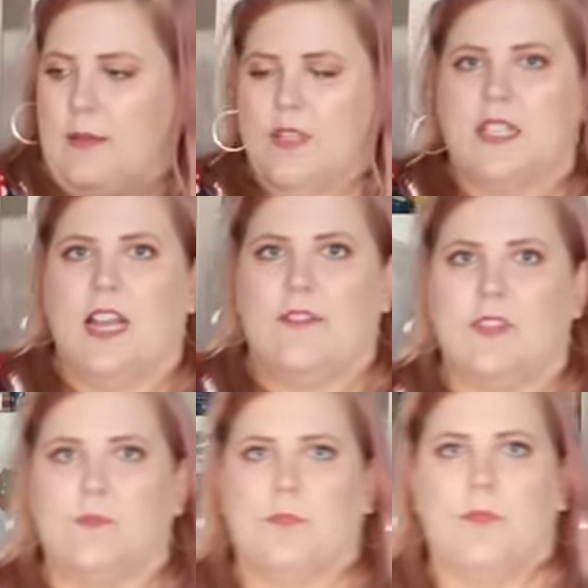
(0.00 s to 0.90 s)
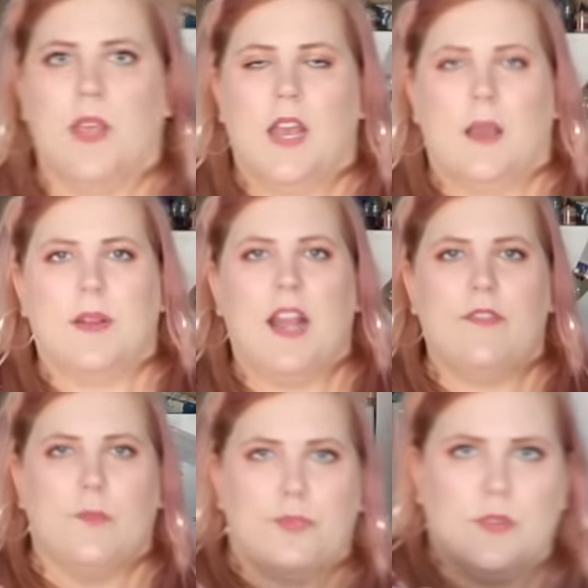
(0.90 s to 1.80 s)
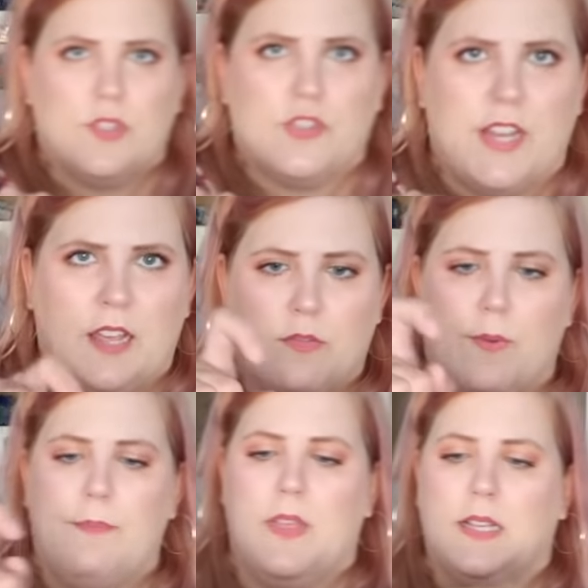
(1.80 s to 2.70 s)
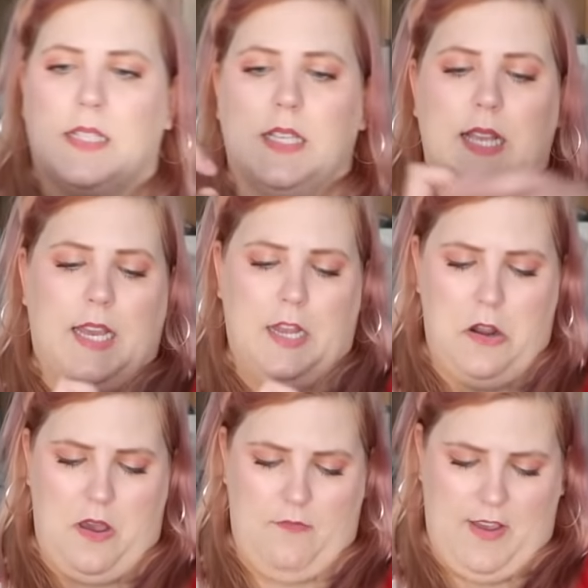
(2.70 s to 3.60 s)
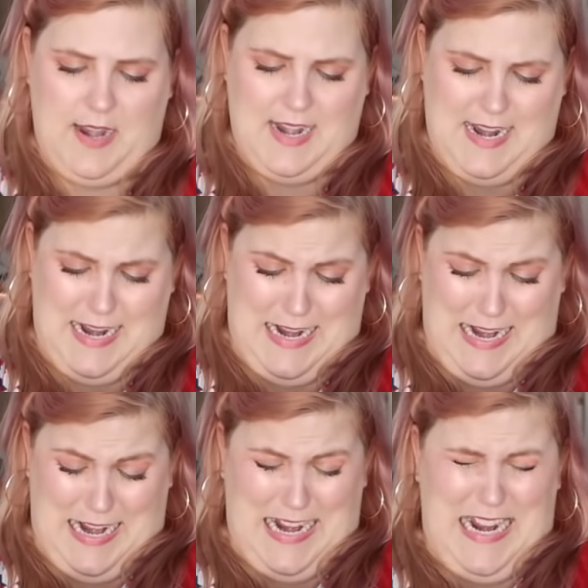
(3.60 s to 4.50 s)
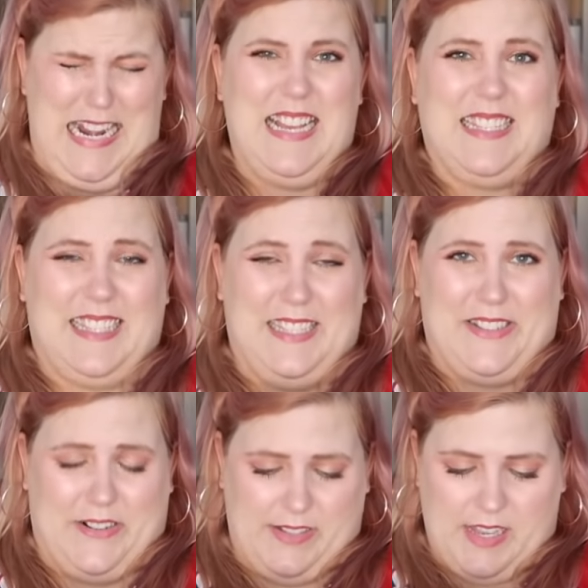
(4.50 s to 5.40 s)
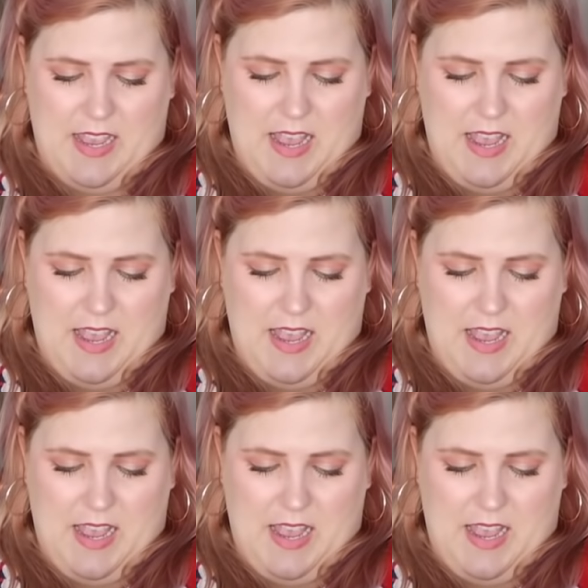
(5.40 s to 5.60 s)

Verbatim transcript: Okay, I'm just gonna have to, I'm gonna have to brute strength rip this because I cannot find any scissors.